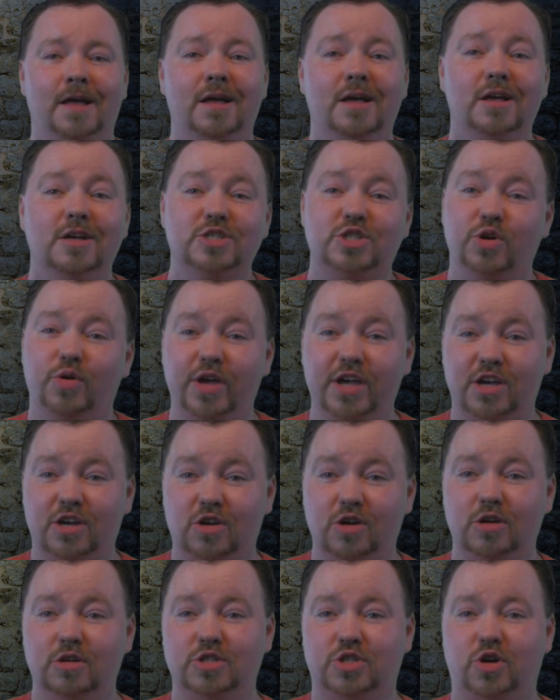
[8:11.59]
So it
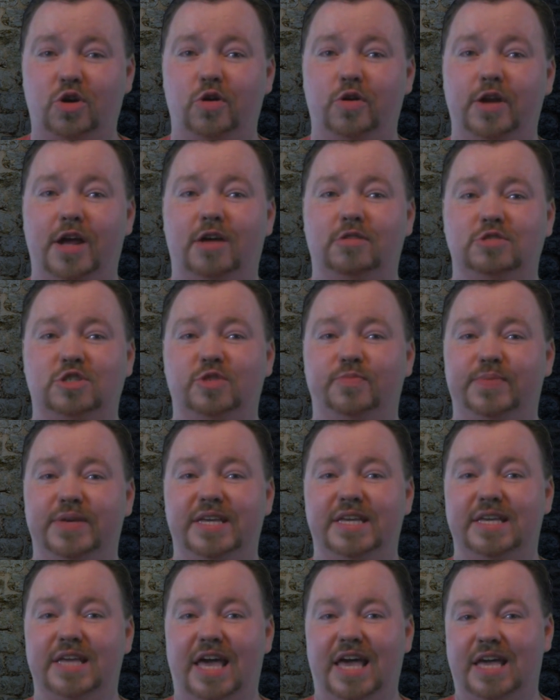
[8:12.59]
could turn out to
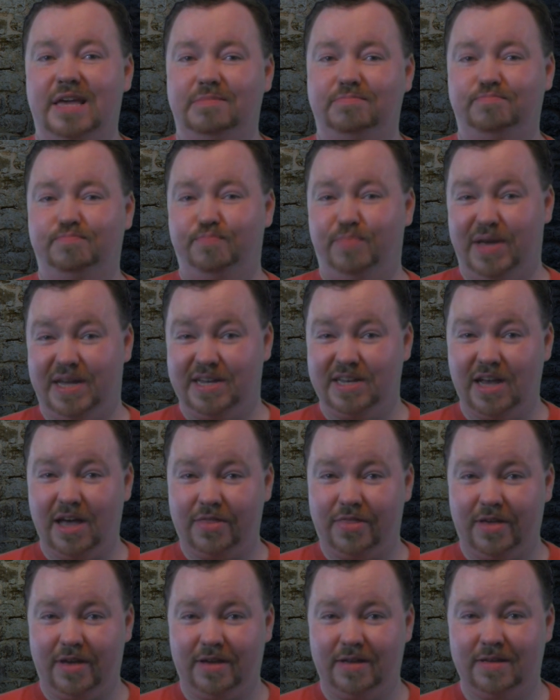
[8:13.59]
be a big
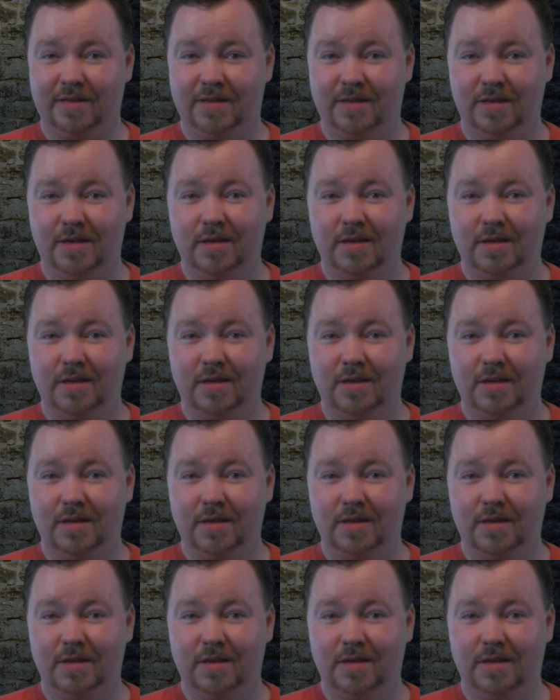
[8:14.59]
nothing.